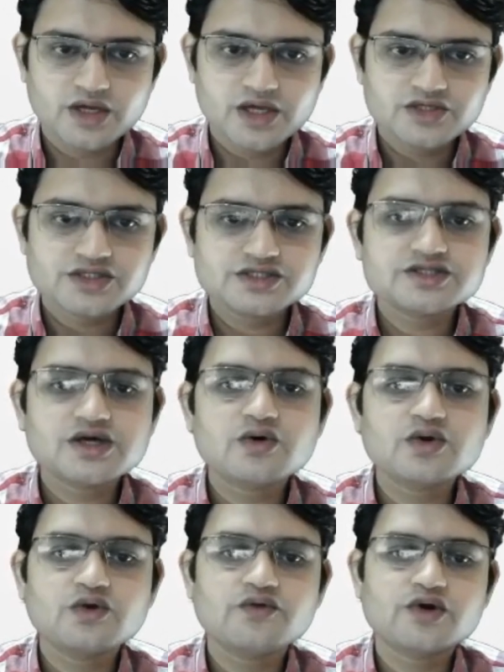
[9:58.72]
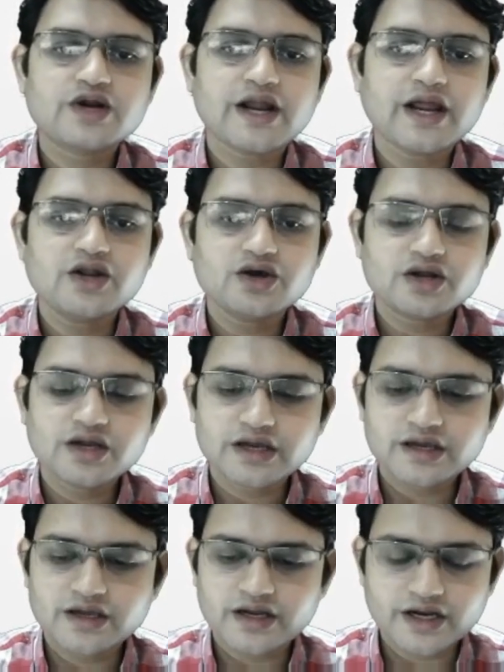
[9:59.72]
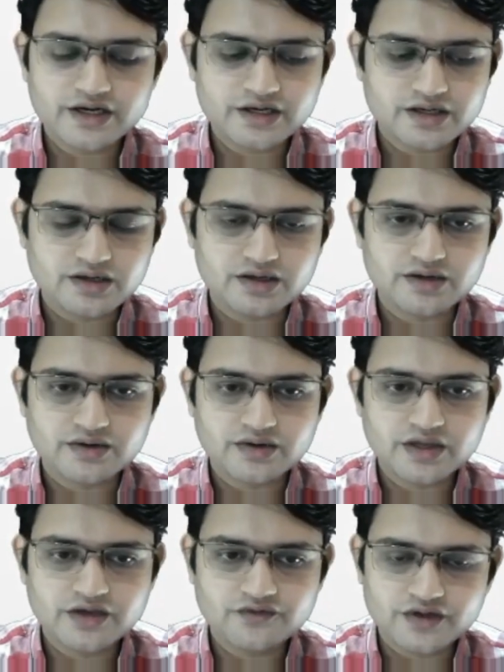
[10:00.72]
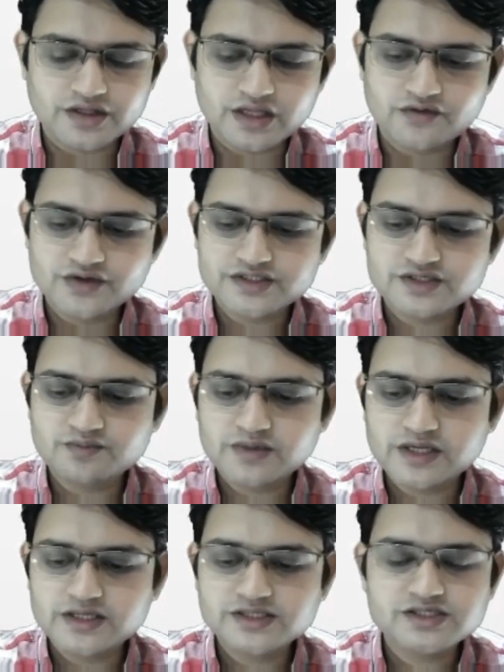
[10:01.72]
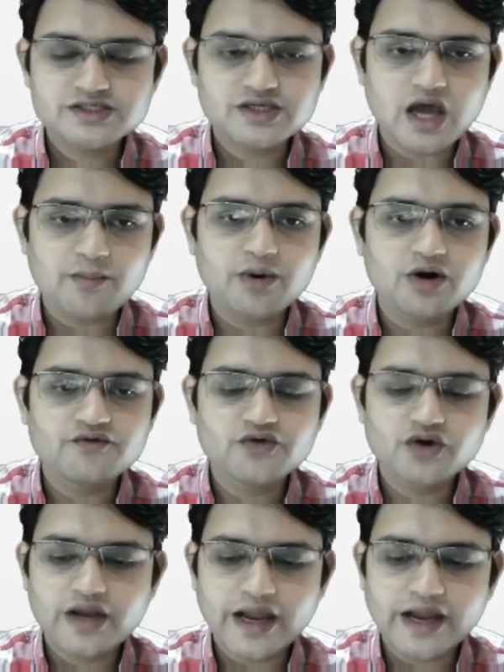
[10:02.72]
So this is how you would write your greater given. Given symbol is above your